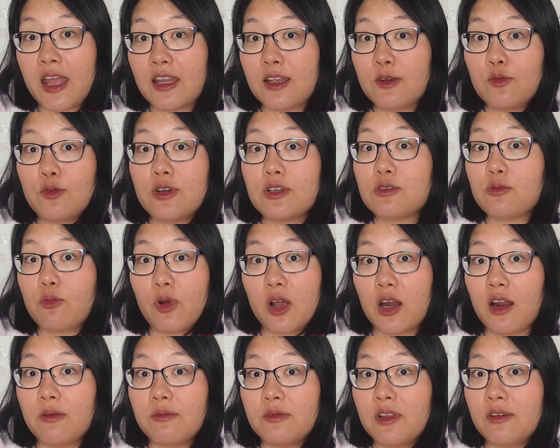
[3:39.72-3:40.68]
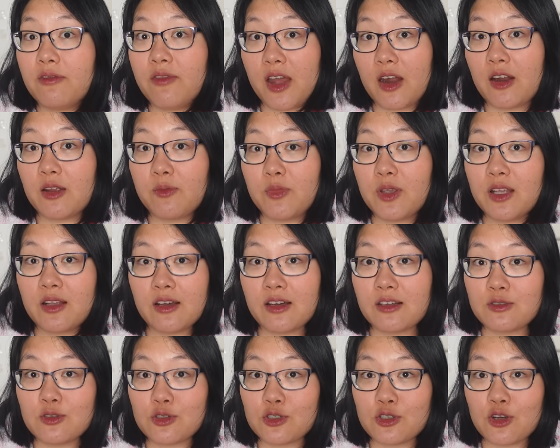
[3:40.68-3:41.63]
And it was one of the very big
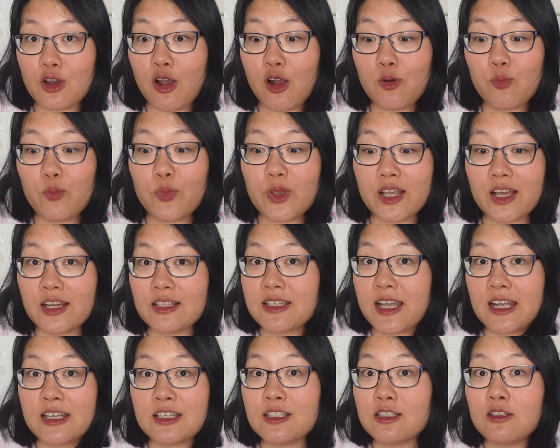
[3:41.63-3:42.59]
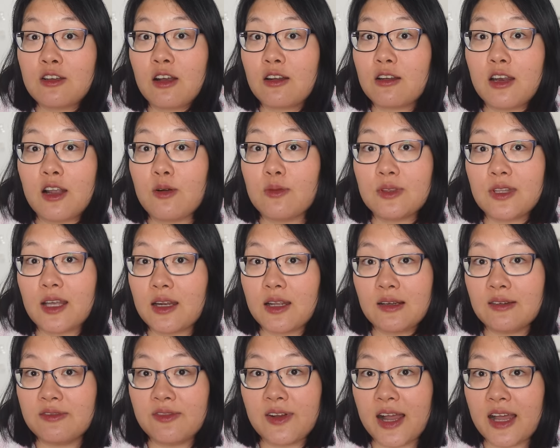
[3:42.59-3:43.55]
culture shock because I did not know that
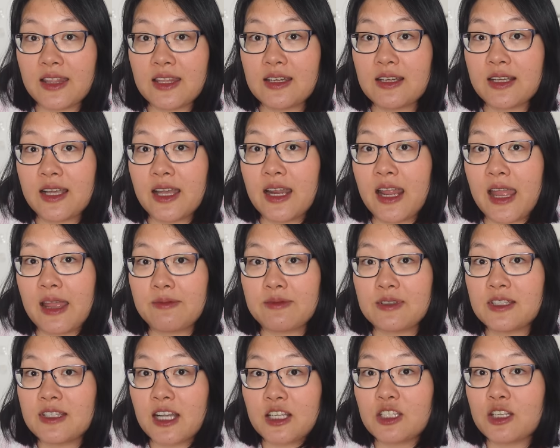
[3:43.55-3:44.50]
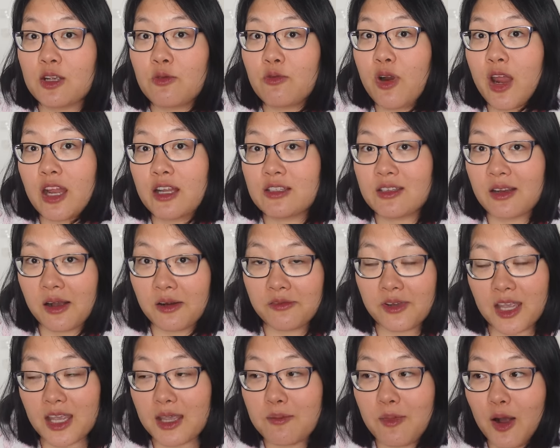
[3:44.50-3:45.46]
a father can have such range of
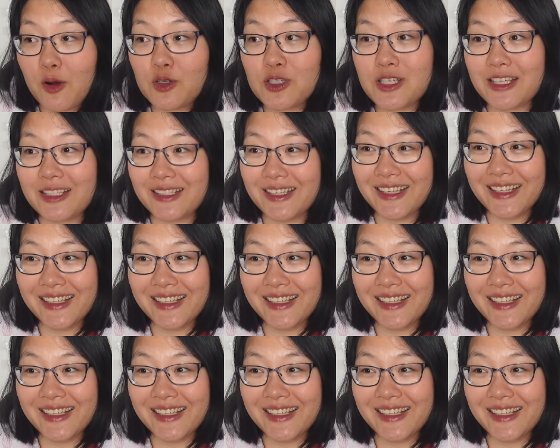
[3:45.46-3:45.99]
emotion.